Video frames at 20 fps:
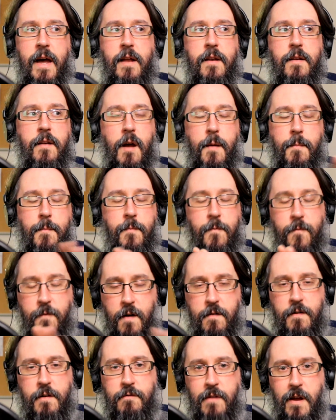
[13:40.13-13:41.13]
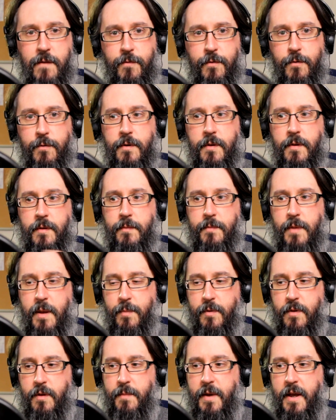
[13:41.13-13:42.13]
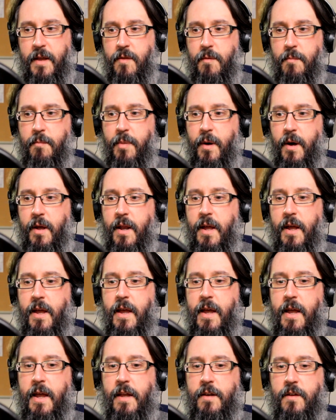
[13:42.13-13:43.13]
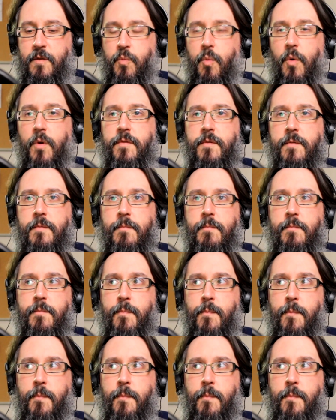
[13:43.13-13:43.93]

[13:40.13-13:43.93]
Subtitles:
and I'm very grateful to the people that made them, but it just wasn't